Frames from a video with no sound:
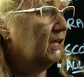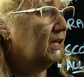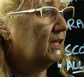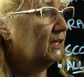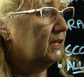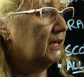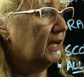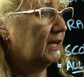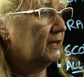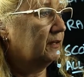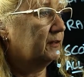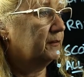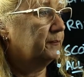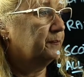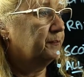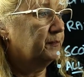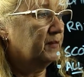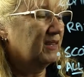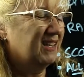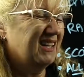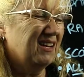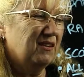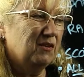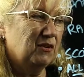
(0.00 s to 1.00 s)
Now,
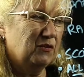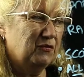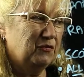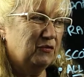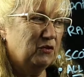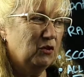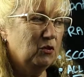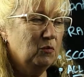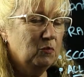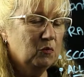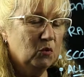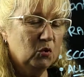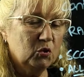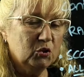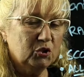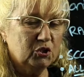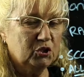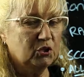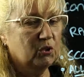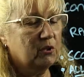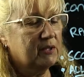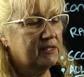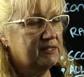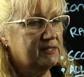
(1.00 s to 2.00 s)
there are a few more
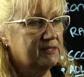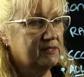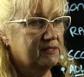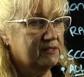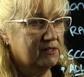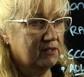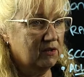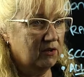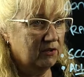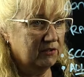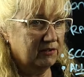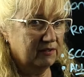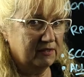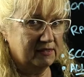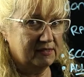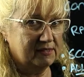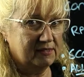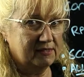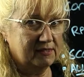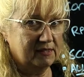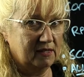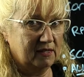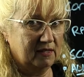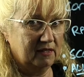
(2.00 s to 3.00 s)
choices on this
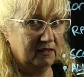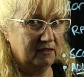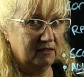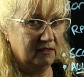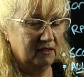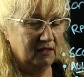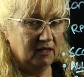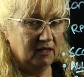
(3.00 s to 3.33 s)
side,